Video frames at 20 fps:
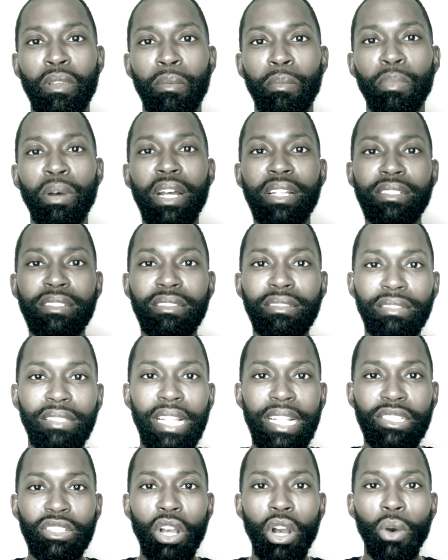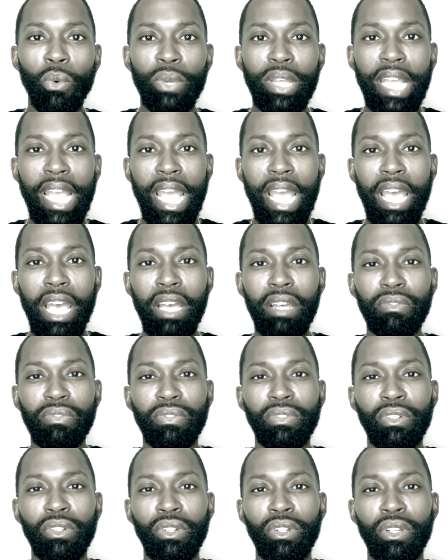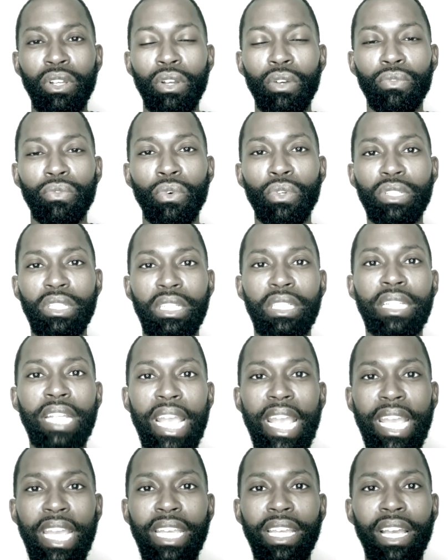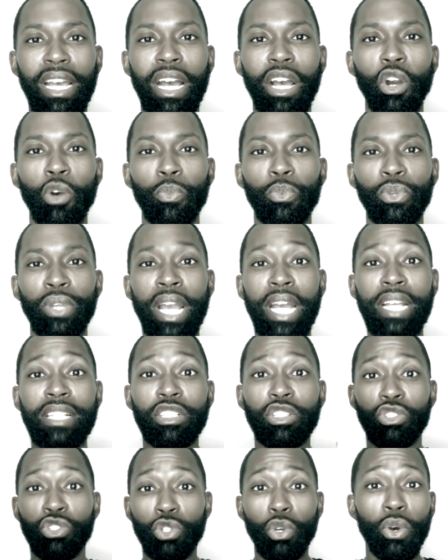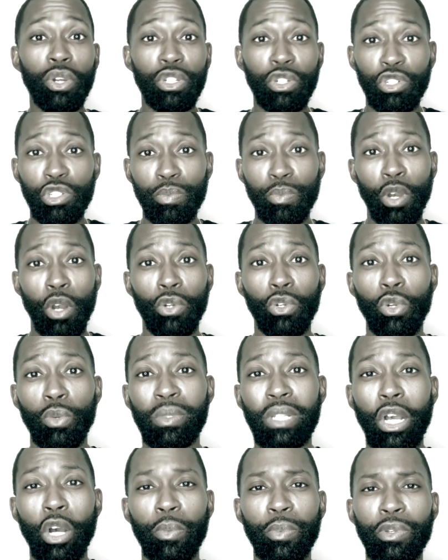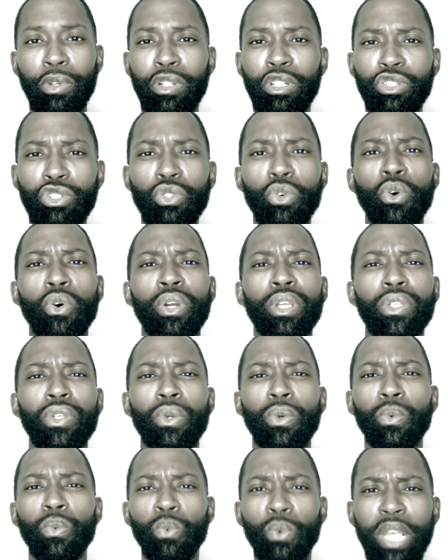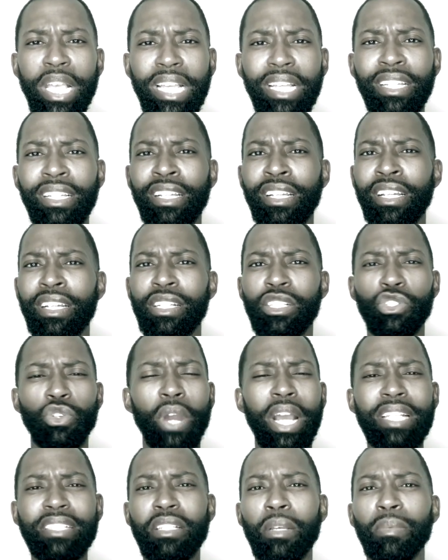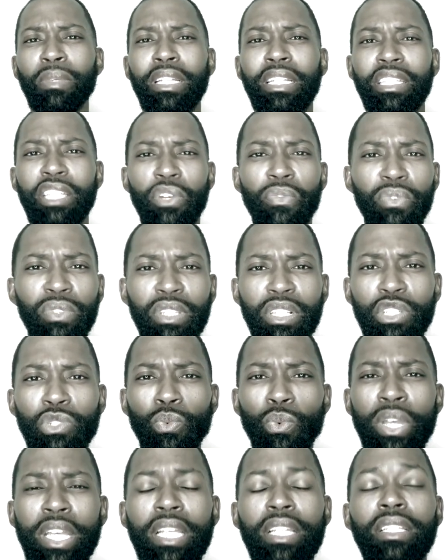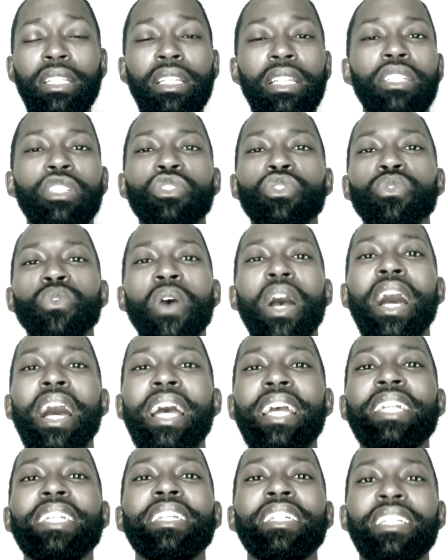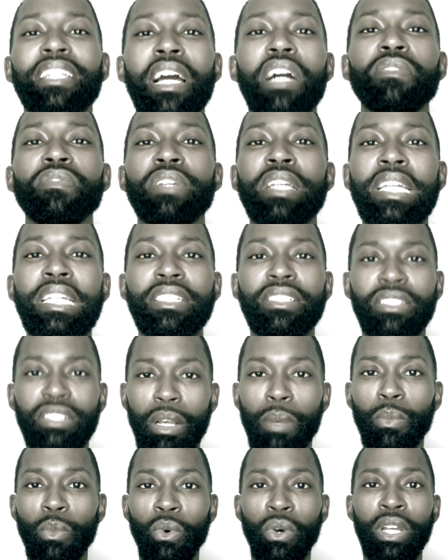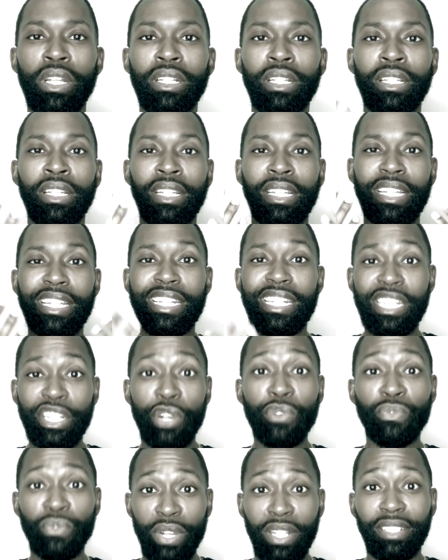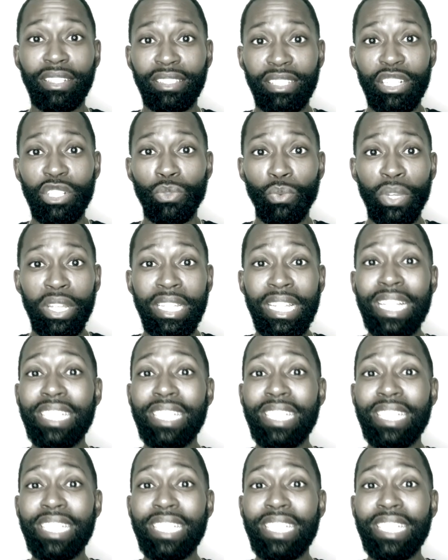But that's all we have for today. I hope you guys enjoy your small groups. I hope you enjoy your week. Try something different this week. Try loving someone different this week.